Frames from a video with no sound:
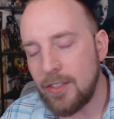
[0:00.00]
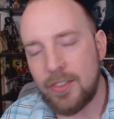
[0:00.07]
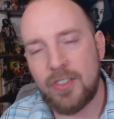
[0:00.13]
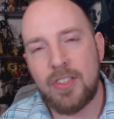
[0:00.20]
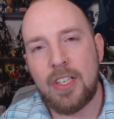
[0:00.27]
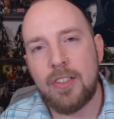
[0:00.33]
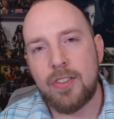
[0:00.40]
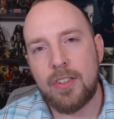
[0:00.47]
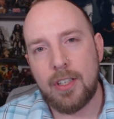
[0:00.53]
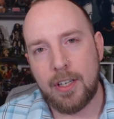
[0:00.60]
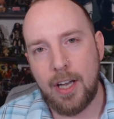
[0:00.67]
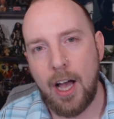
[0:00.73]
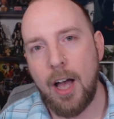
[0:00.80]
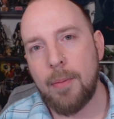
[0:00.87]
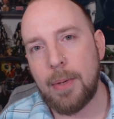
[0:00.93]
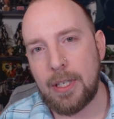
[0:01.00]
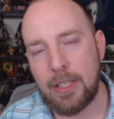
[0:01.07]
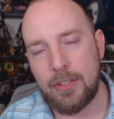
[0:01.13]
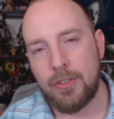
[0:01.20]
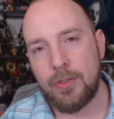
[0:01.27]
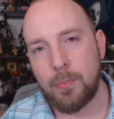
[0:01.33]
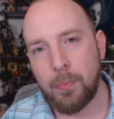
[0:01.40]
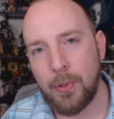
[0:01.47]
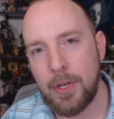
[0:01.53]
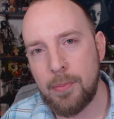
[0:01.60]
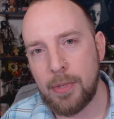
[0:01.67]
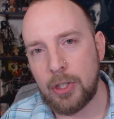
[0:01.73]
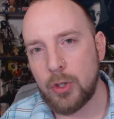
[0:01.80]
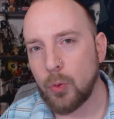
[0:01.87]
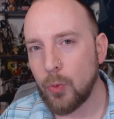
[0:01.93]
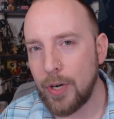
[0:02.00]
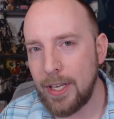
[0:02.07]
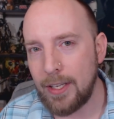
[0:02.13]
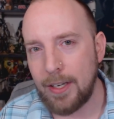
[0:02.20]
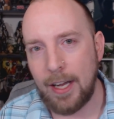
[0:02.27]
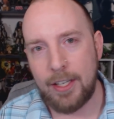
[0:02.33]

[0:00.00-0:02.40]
since the comic is pretty much written,